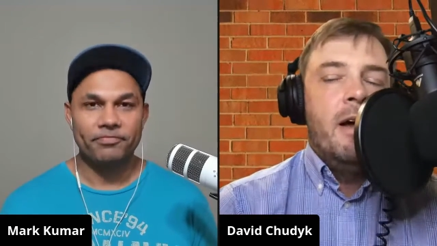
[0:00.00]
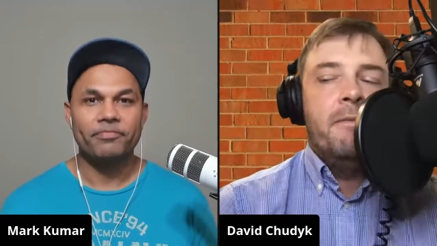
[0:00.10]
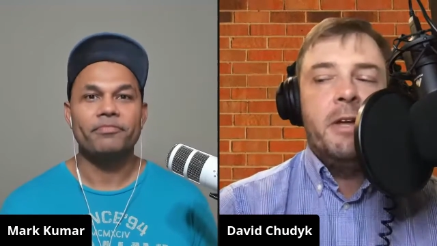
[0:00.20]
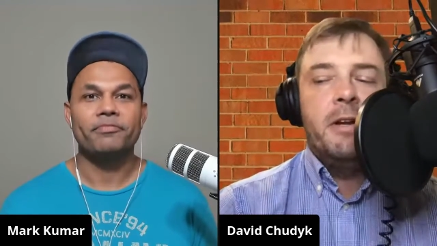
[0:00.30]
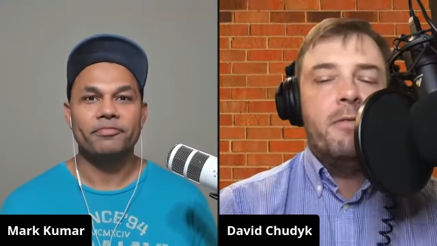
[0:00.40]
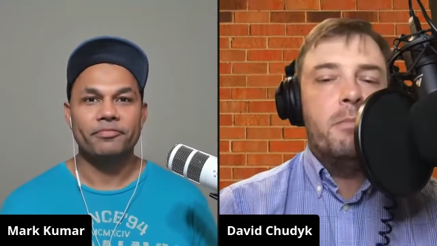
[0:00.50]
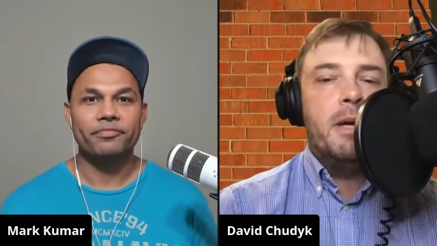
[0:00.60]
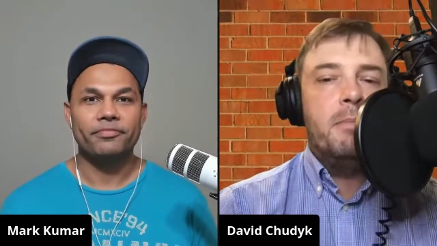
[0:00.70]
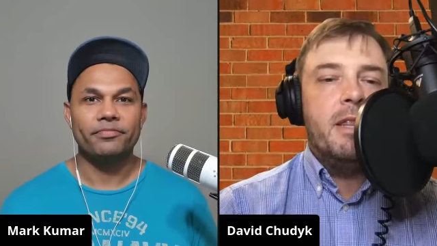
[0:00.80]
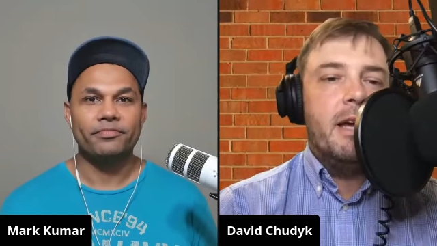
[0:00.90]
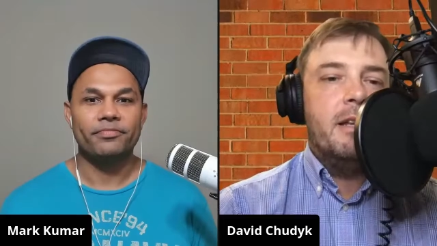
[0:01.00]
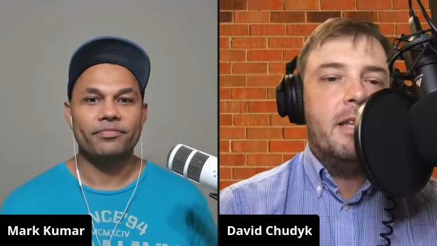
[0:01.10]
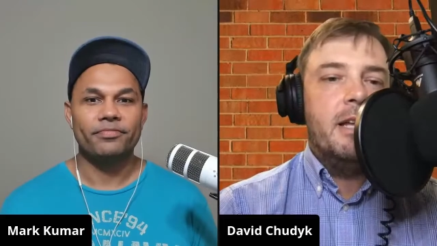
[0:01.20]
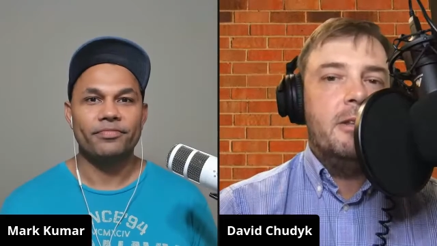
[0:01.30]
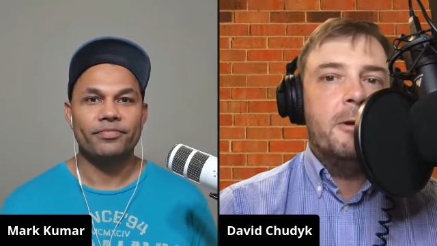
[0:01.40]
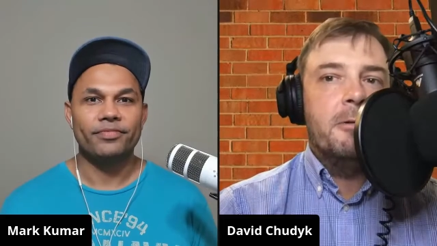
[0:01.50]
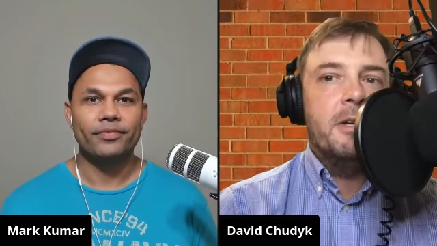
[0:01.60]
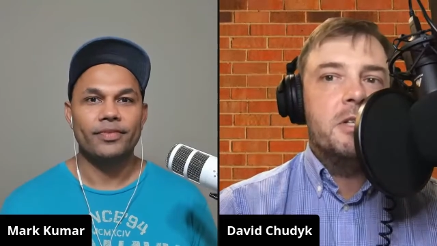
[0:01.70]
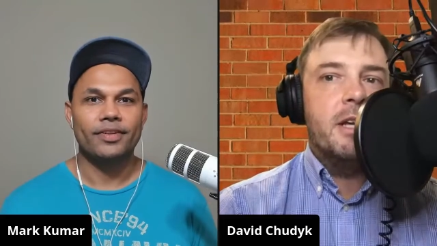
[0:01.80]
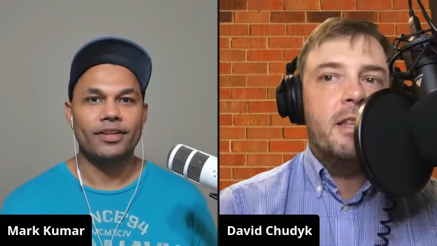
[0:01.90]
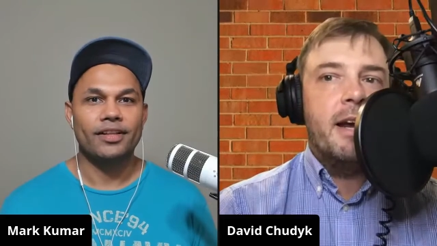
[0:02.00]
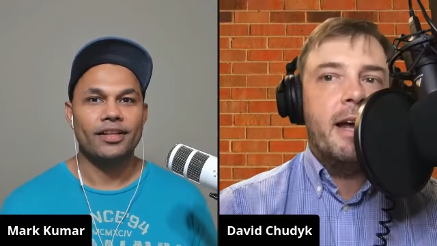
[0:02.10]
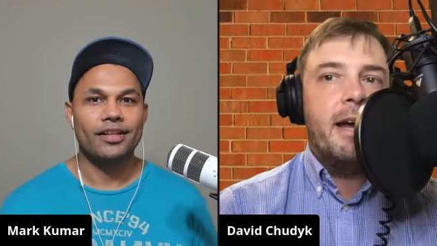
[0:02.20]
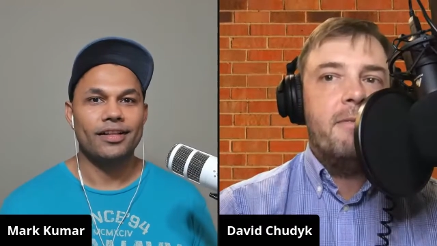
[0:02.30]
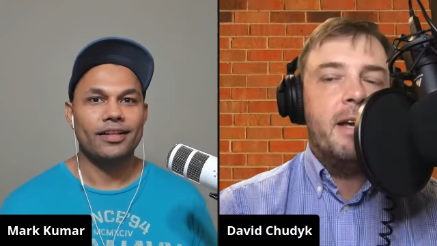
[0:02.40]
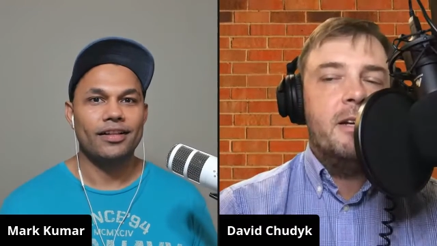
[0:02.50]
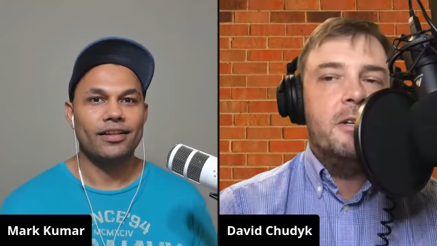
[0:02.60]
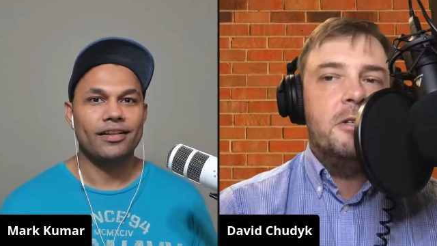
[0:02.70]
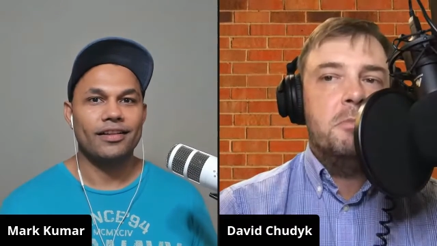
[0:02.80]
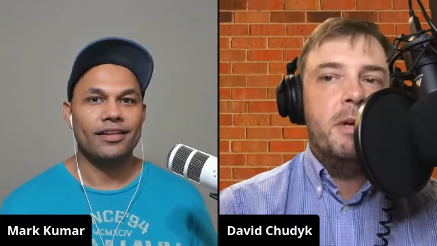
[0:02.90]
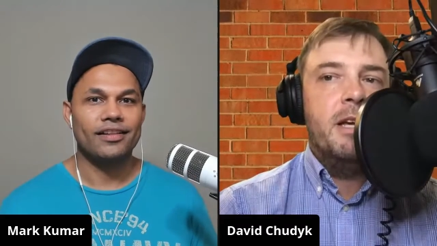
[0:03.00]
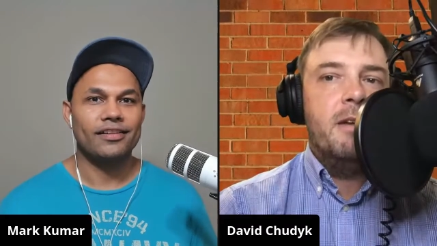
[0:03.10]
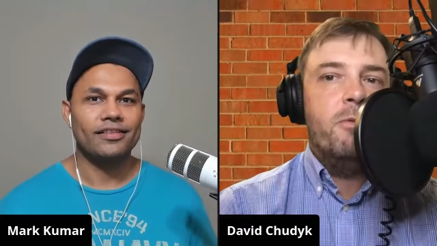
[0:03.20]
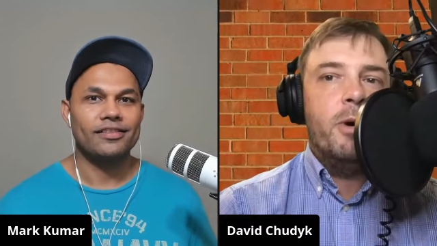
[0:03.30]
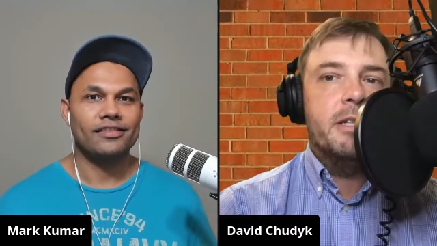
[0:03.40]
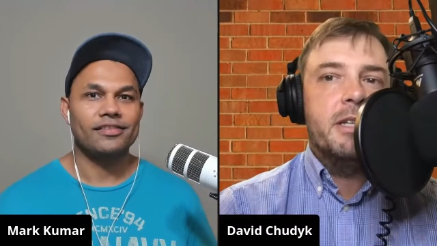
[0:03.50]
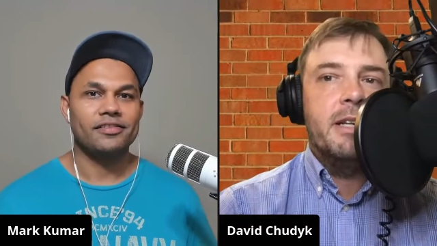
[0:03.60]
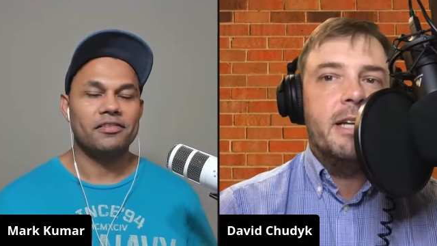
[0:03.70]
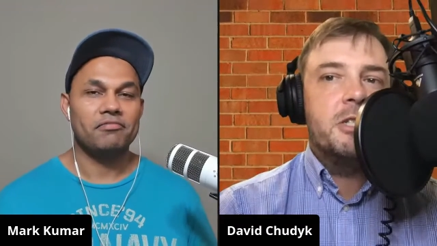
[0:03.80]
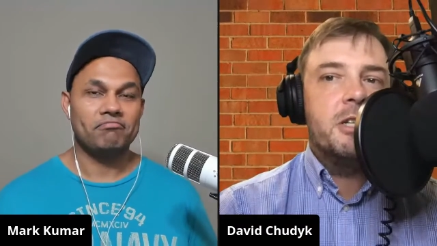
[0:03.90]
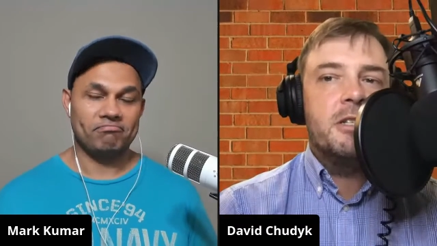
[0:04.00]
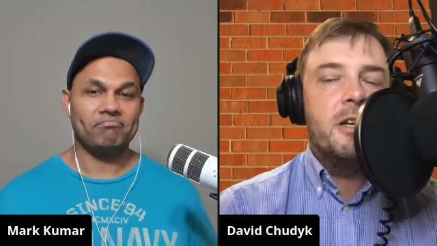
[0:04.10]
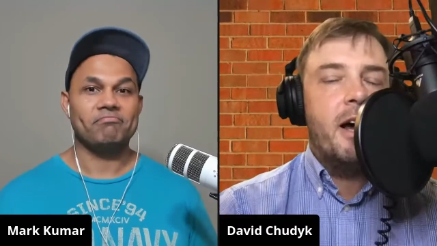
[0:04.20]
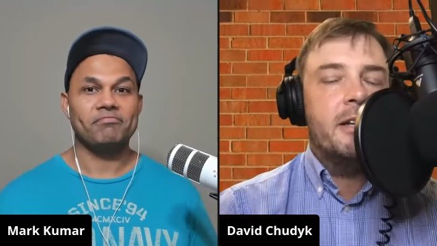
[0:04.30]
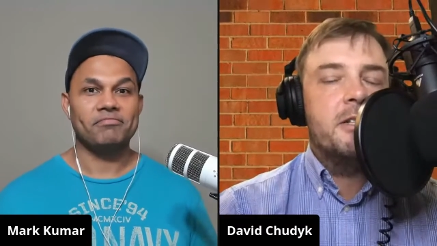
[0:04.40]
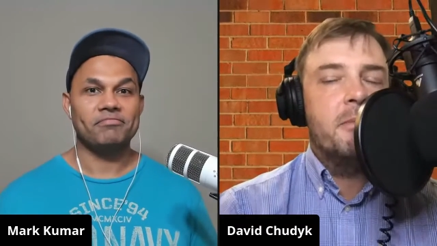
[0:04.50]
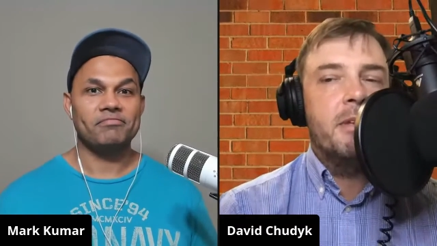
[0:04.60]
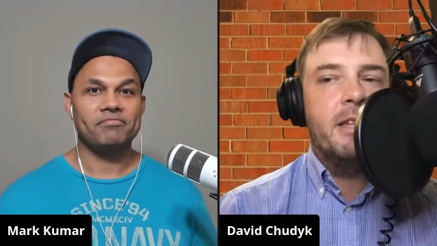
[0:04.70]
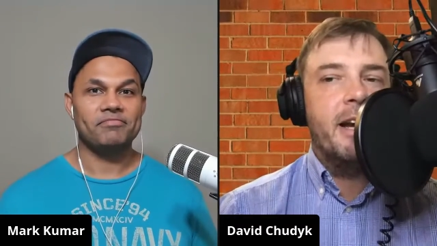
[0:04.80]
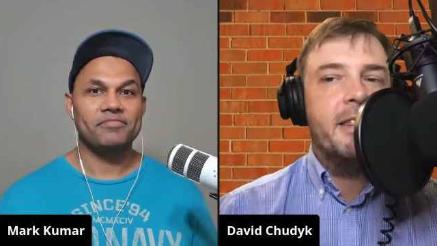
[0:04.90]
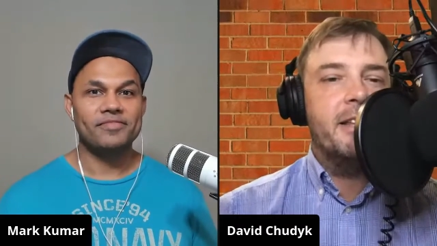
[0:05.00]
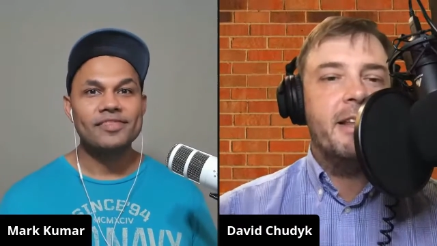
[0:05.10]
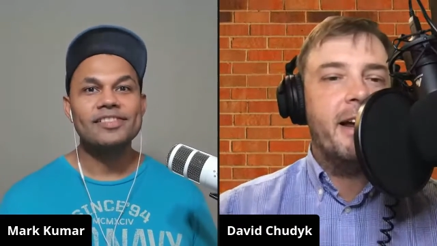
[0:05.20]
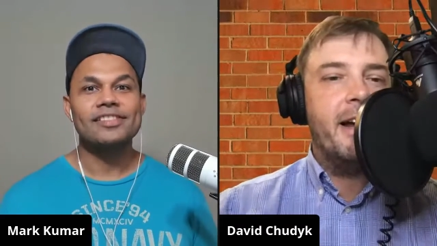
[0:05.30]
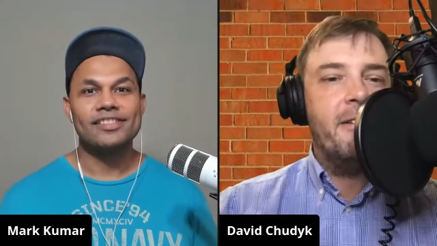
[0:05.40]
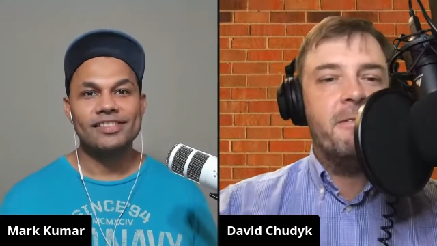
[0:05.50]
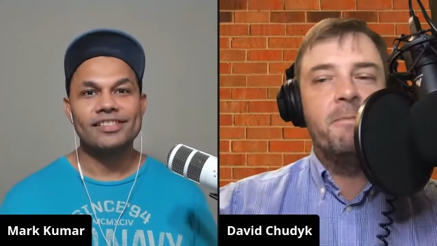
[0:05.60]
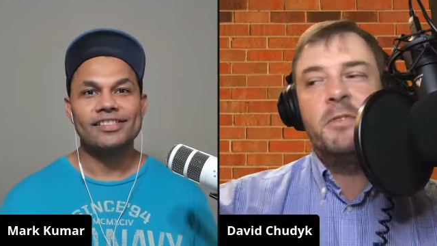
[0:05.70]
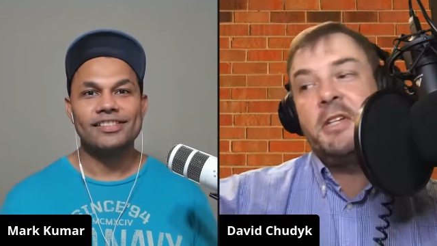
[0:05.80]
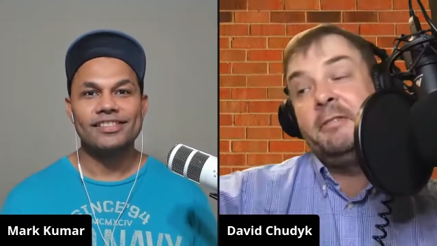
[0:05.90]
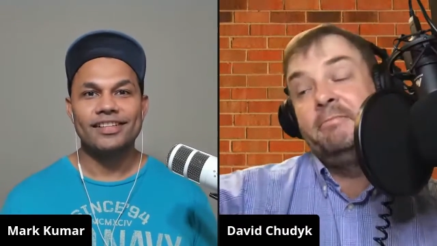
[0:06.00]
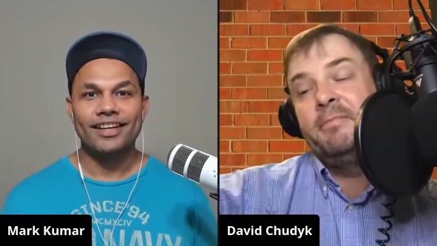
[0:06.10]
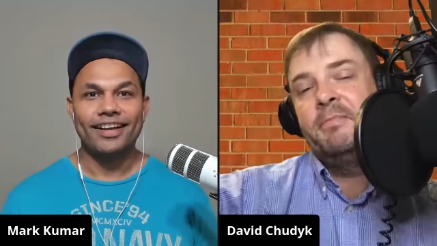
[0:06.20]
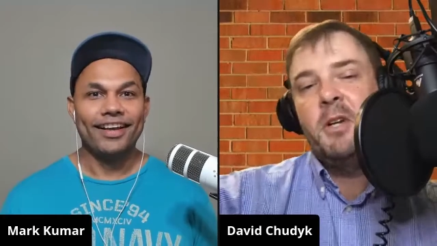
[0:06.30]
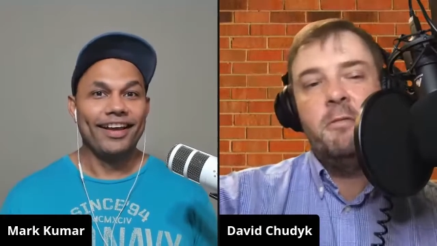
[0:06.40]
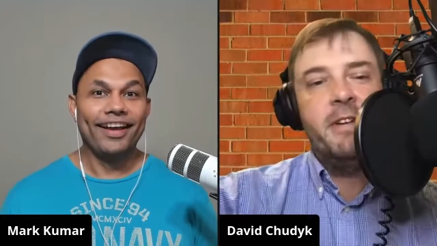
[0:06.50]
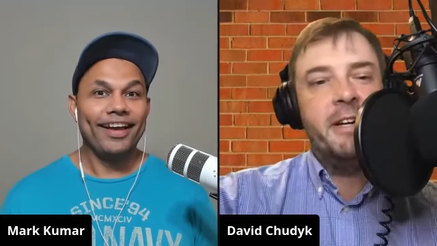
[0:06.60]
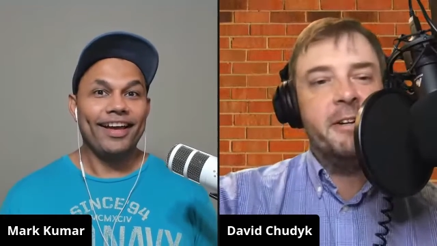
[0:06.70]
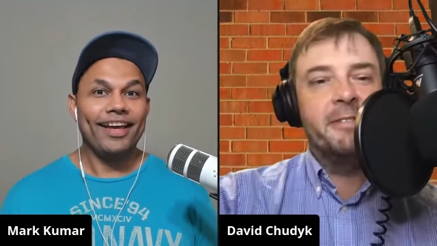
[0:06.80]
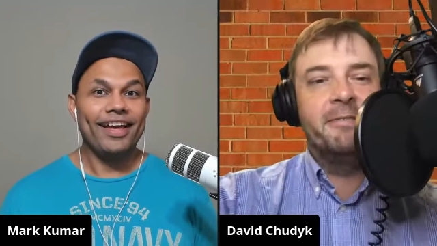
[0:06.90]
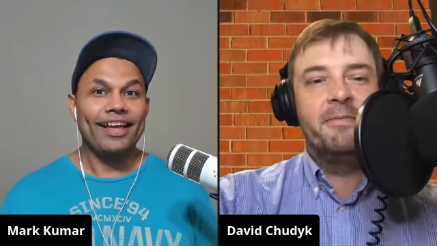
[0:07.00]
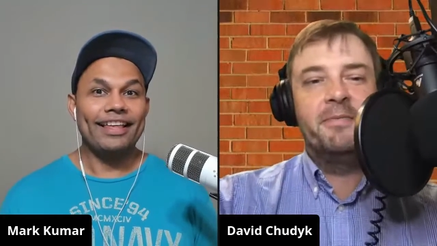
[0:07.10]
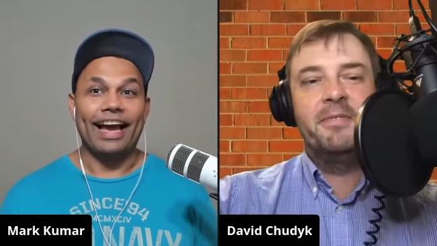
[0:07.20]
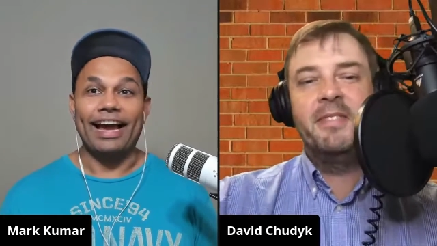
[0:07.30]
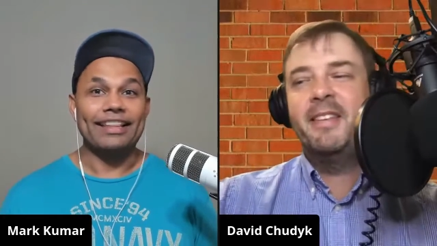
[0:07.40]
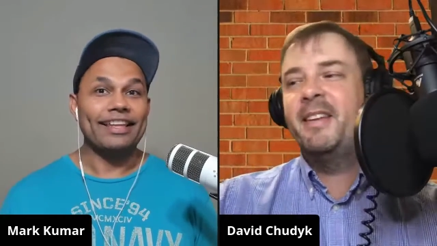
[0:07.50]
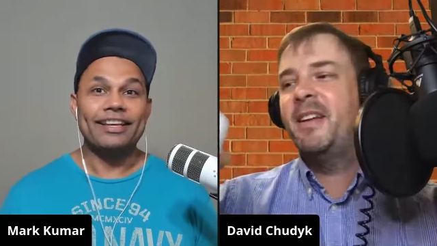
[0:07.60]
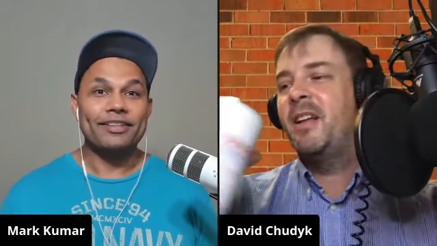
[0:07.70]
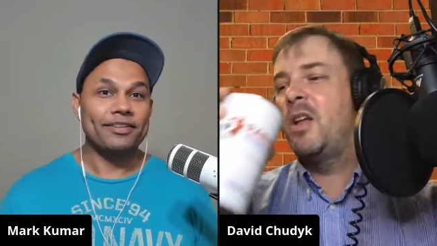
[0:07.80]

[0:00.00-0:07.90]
Speaker 1: they'll never meet me. They, they literally said that I have a good speaking voice, and that's just not something that I think that I have. So go figure.
Speaker 2: Yeah, I think